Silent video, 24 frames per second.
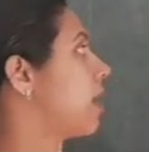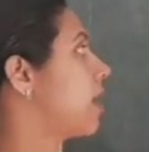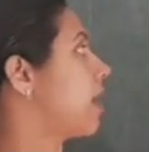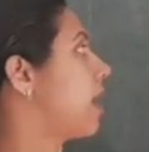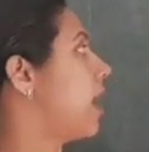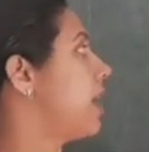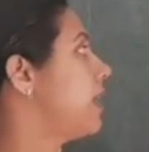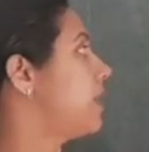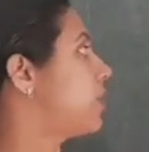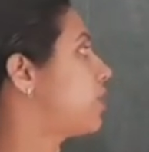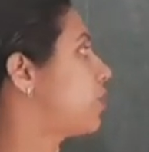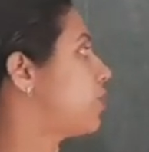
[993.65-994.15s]

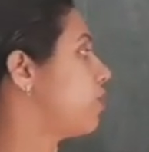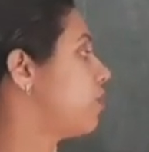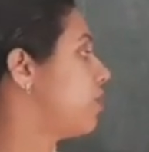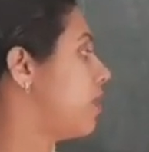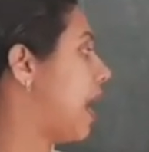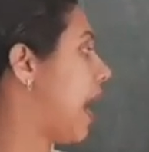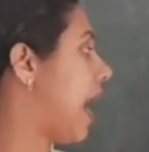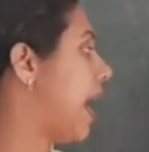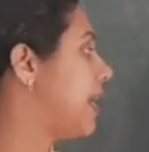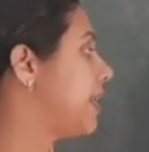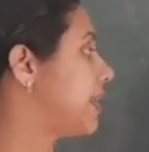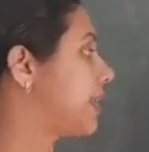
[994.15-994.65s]
cuts two
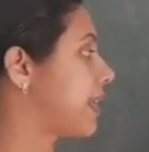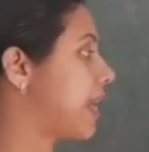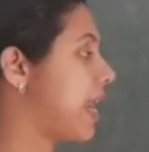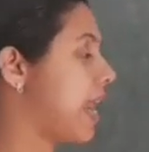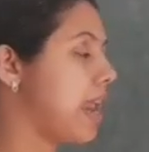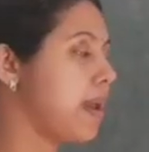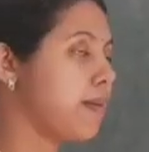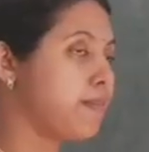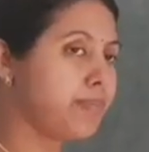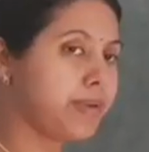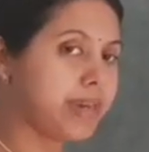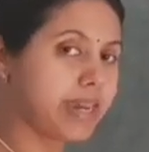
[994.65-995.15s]
lines
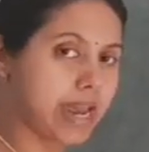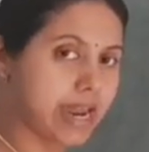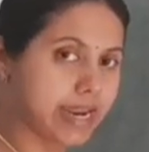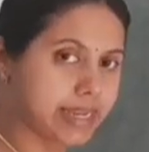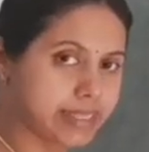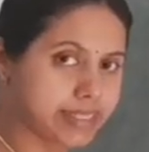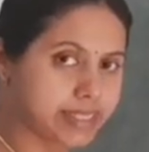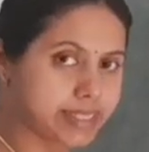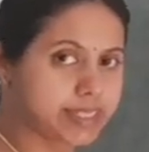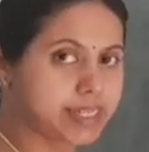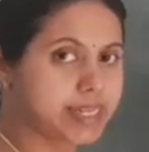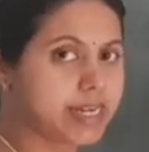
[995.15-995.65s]
AB
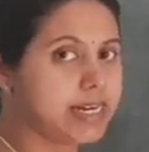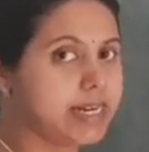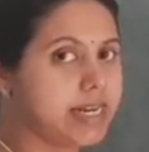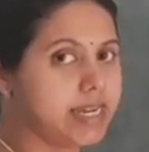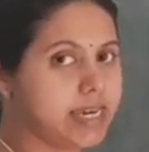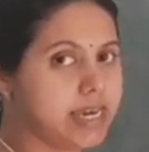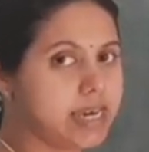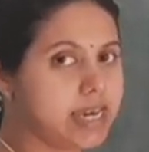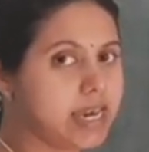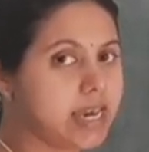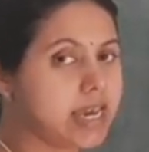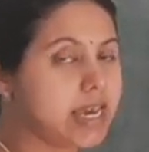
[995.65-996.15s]
and
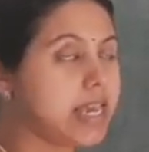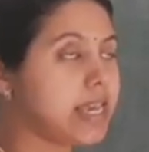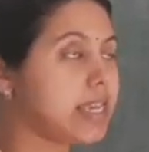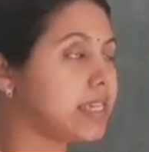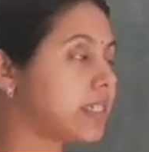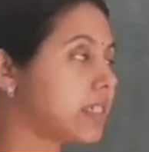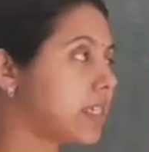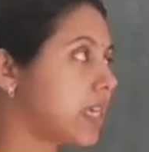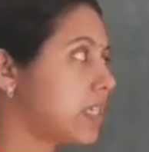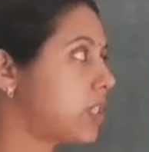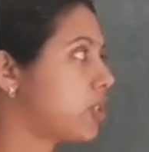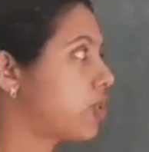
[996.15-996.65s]
CD
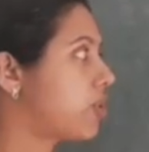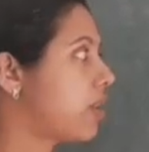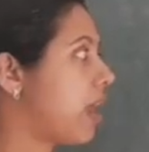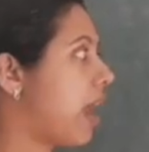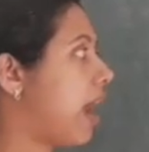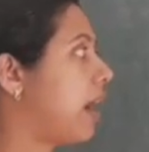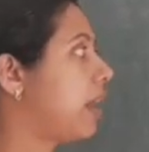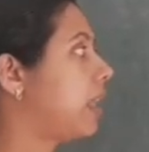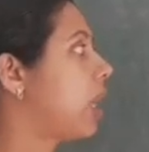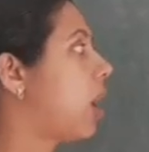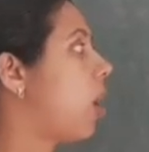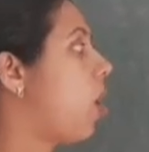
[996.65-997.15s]
such
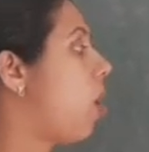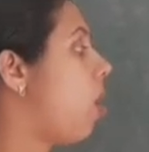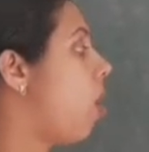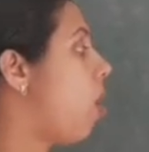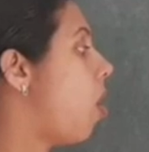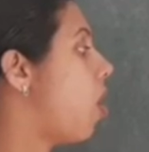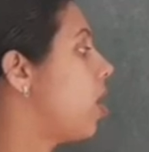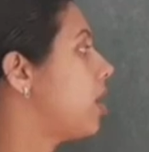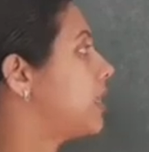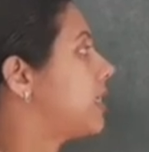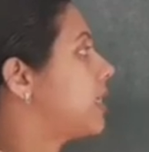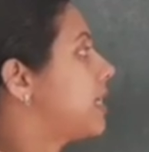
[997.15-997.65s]
that the
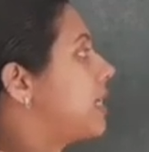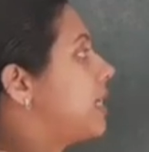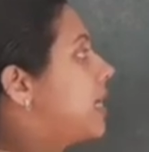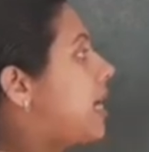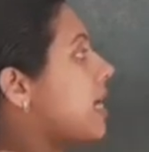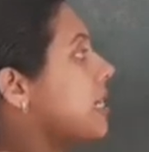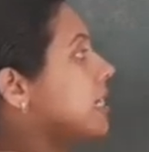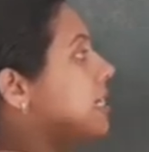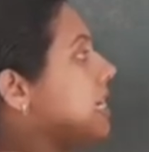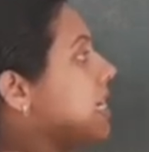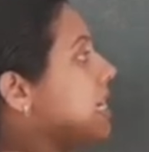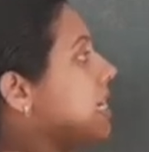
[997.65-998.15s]

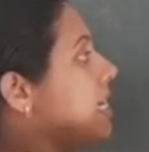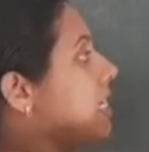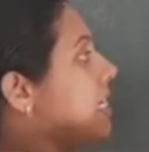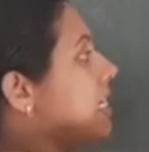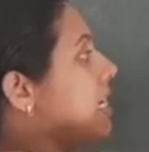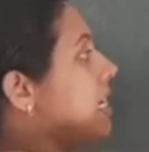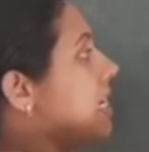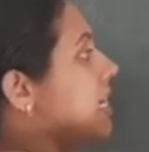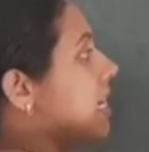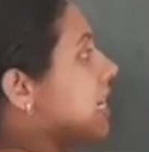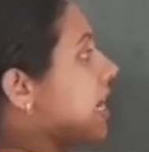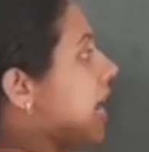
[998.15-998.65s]
alternate
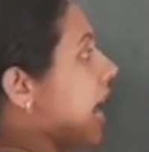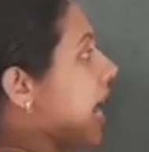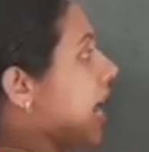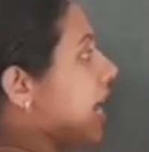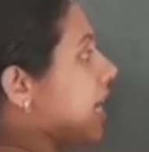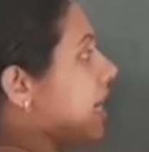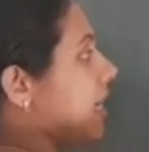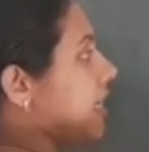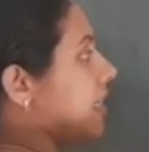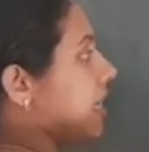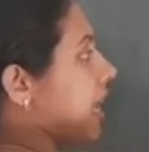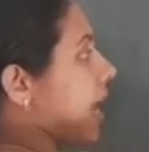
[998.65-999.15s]
interior
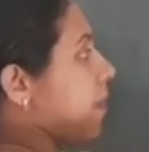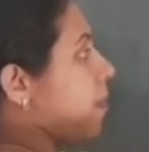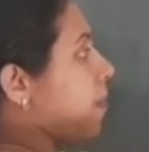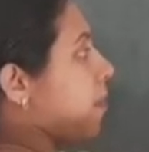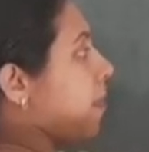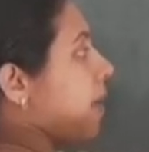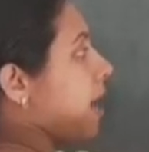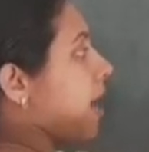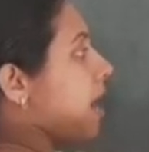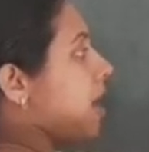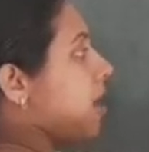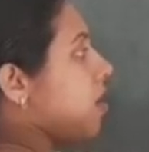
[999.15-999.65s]
angles, a
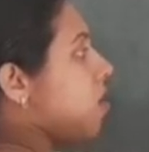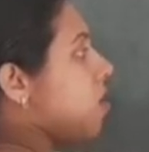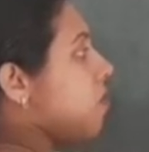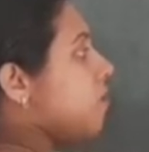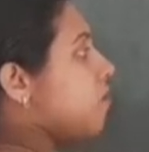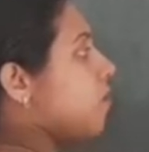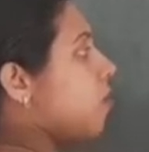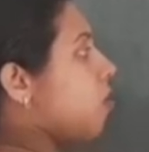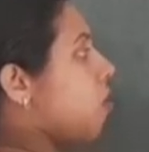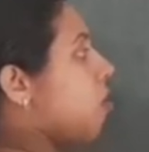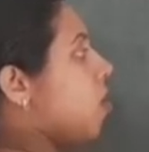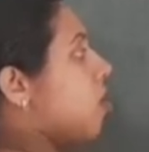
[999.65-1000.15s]
pair
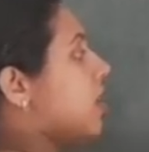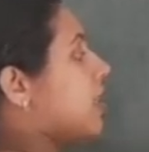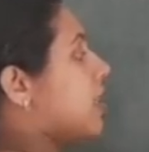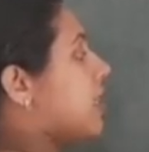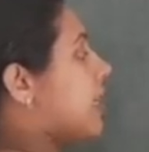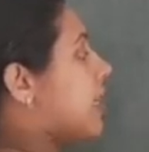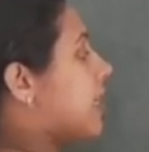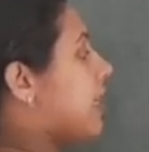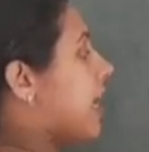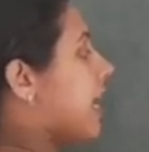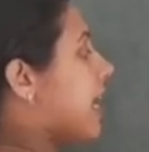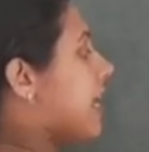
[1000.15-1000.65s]
of
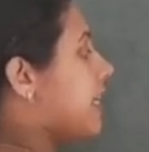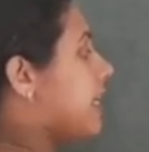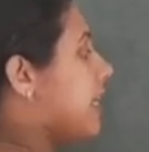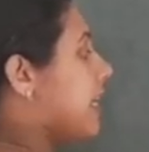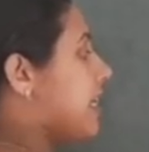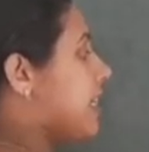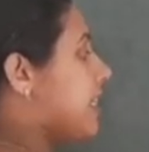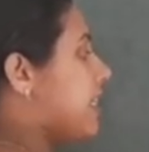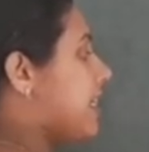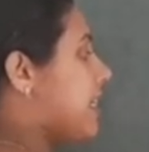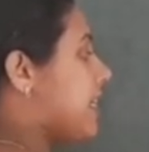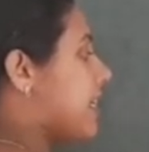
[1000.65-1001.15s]
alternate
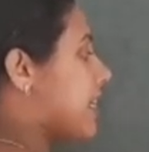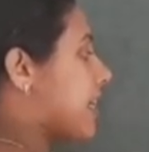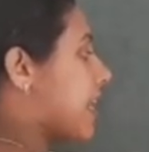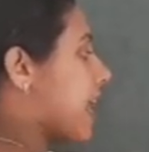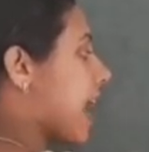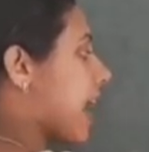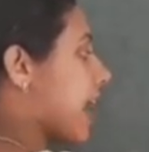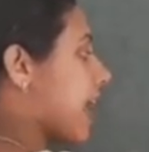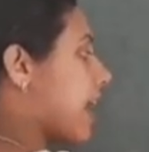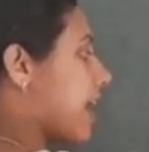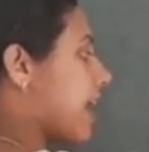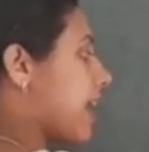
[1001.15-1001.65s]
interior
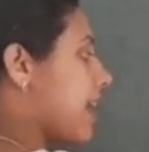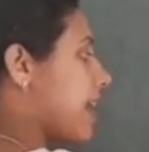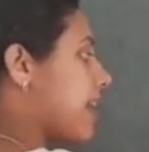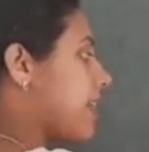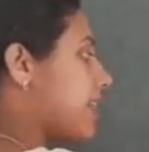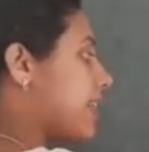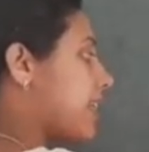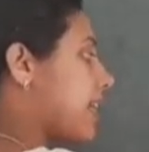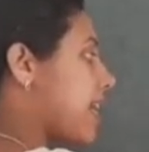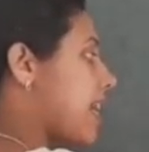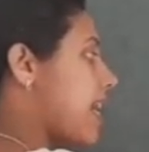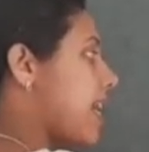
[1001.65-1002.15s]
angle
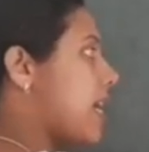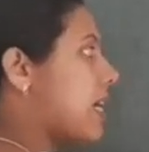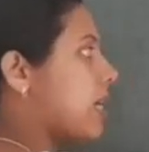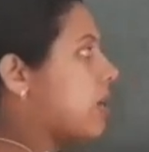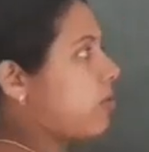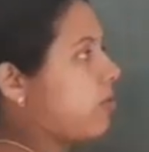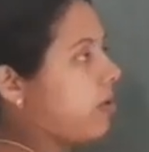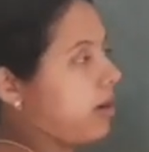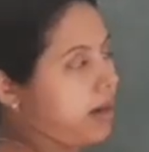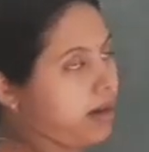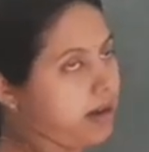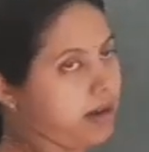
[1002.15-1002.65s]
is
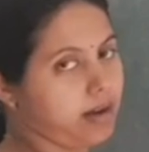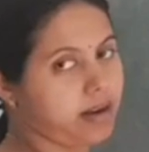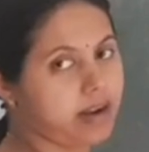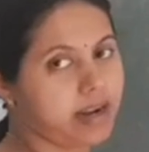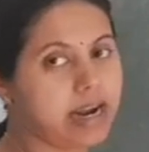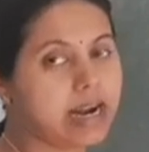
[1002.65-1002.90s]
equal.